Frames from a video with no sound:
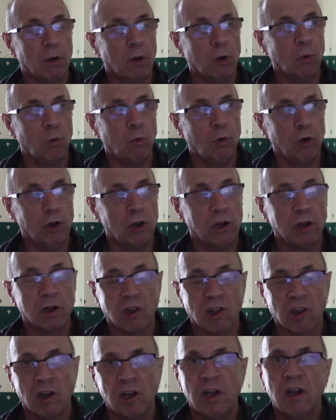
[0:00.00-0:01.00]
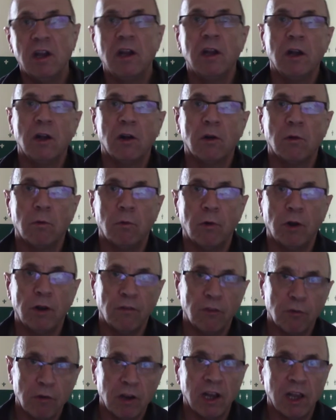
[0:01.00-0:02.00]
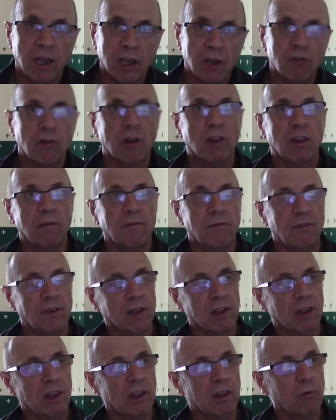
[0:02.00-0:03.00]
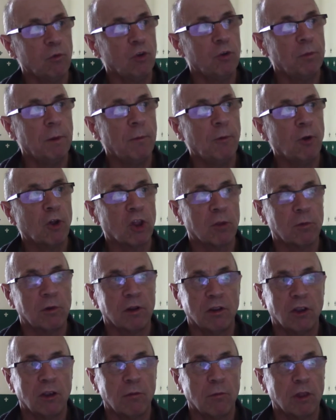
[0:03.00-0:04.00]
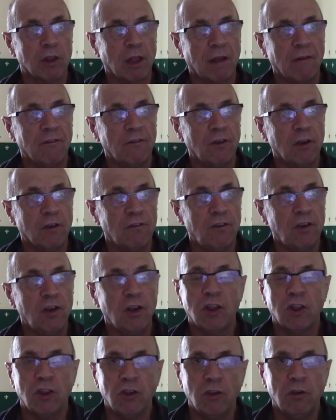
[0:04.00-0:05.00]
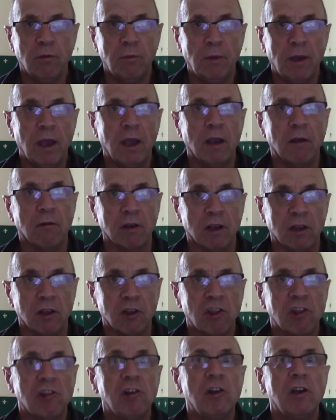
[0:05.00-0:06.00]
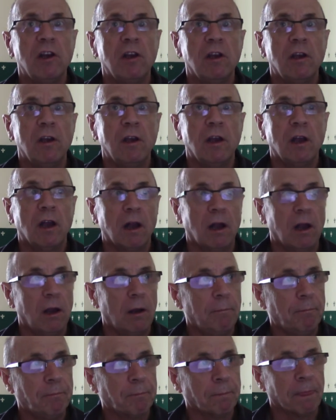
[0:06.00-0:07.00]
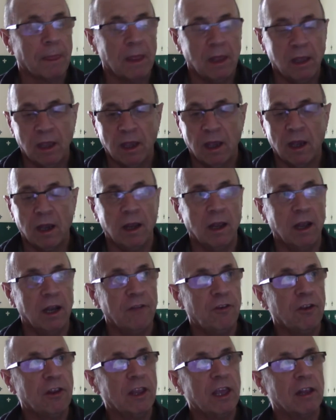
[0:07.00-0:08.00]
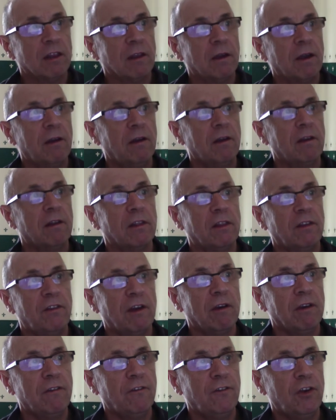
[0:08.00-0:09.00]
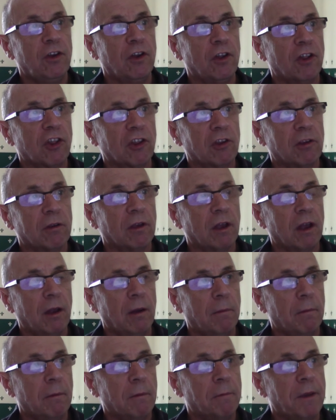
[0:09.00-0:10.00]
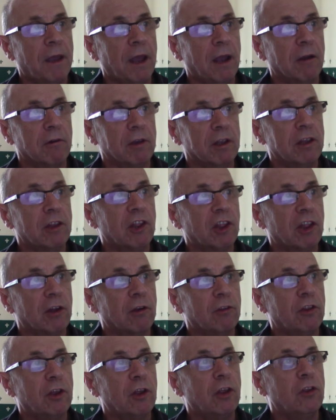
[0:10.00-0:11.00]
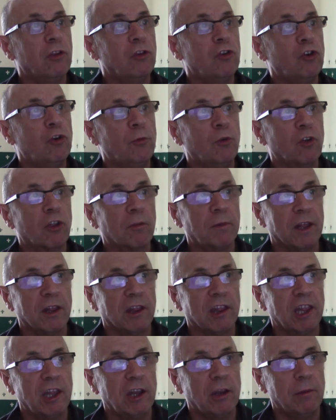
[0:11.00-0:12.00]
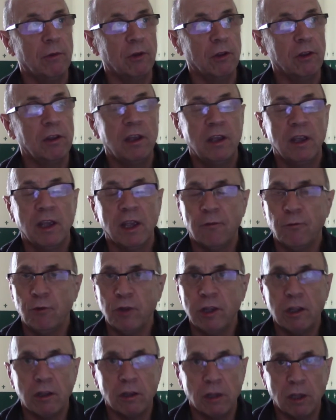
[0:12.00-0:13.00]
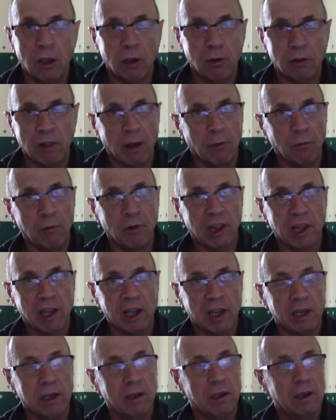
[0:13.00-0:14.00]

works. One of the really interesting things is it would be possible in terms of that, the first two pairings, and if you take the very first pairing, so the normal split cinnamon, if we didn't know that was a